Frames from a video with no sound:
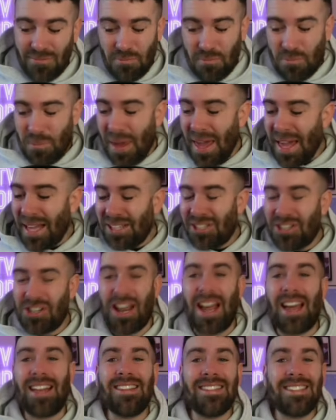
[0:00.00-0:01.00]
Big
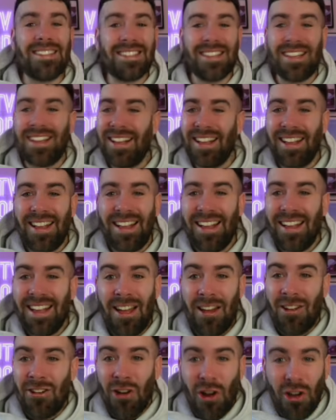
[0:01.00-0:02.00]
chance.
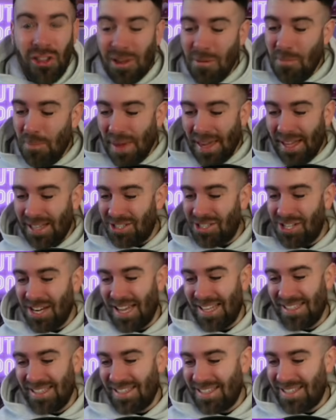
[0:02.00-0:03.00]
Another big
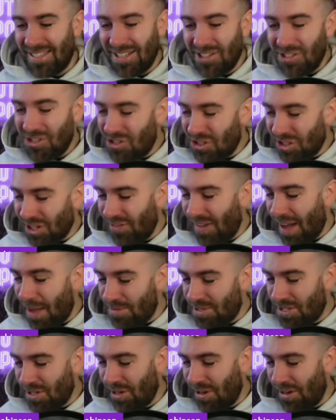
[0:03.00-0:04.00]
chance. Should have
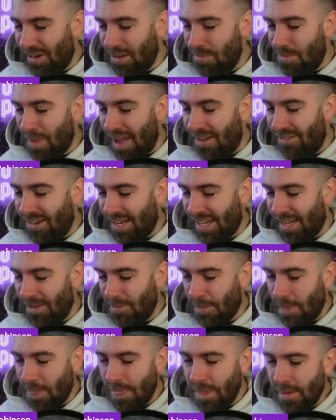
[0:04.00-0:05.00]
absolutely buried it.
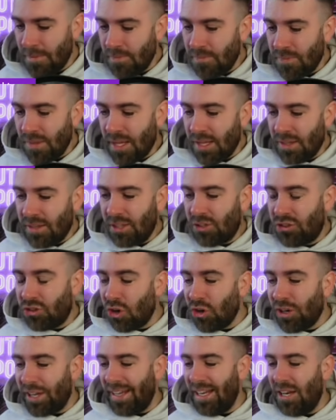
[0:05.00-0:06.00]
The
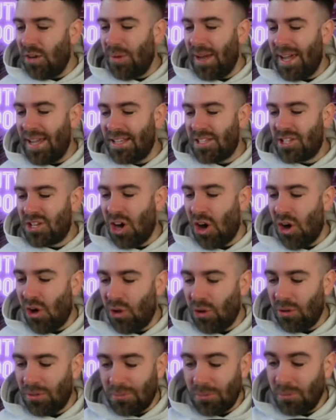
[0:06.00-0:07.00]
Dougie Luiz
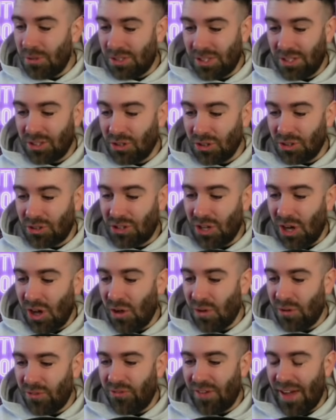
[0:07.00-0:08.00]
goal was a good
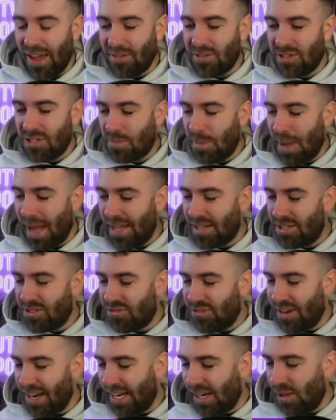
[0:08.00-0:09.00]
goal. Found space
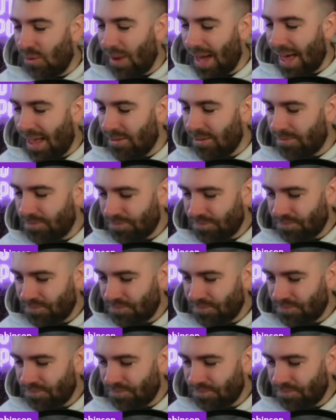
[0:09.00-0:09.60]
really well.